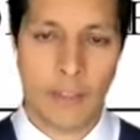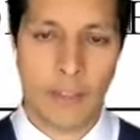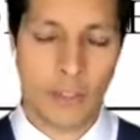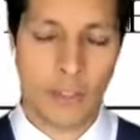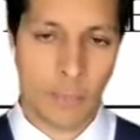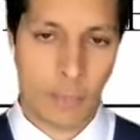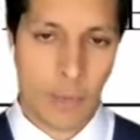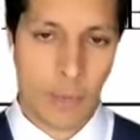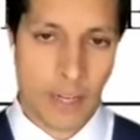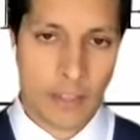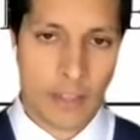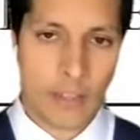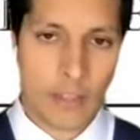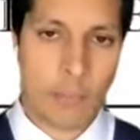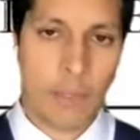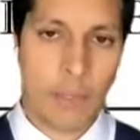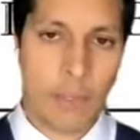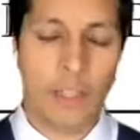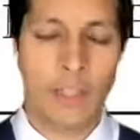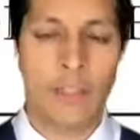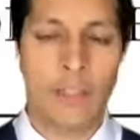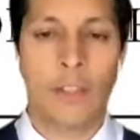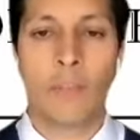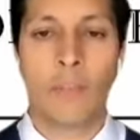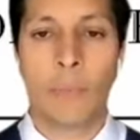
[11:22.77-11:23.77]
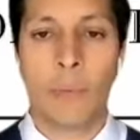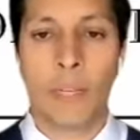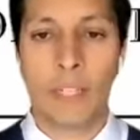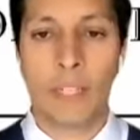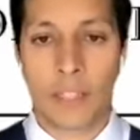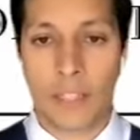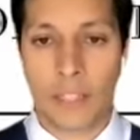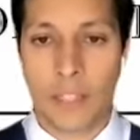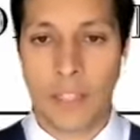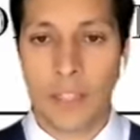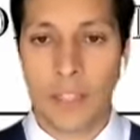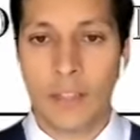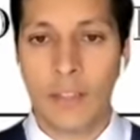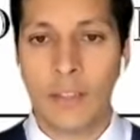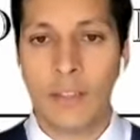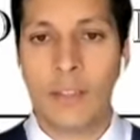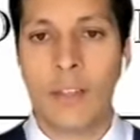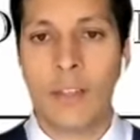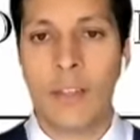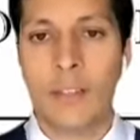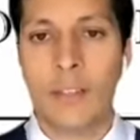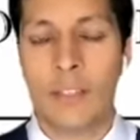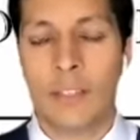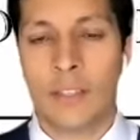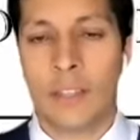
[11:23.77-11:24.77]
They're Spanish speaking, they're of Mexican
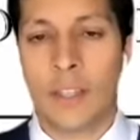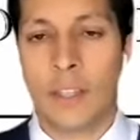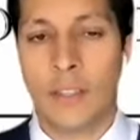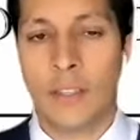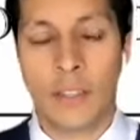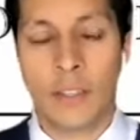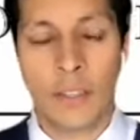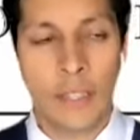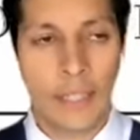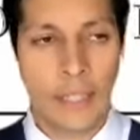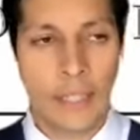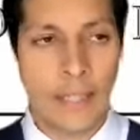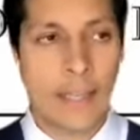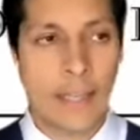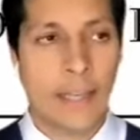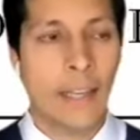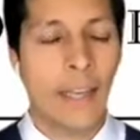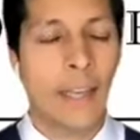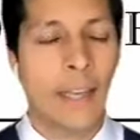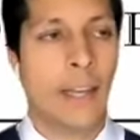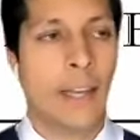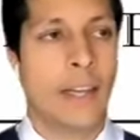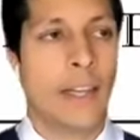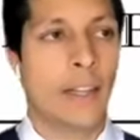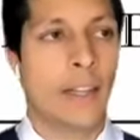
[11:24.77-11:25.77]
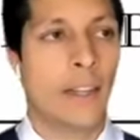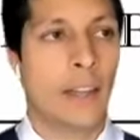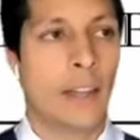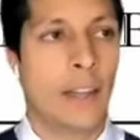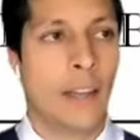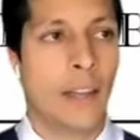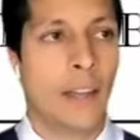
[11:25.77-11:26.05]
descent. And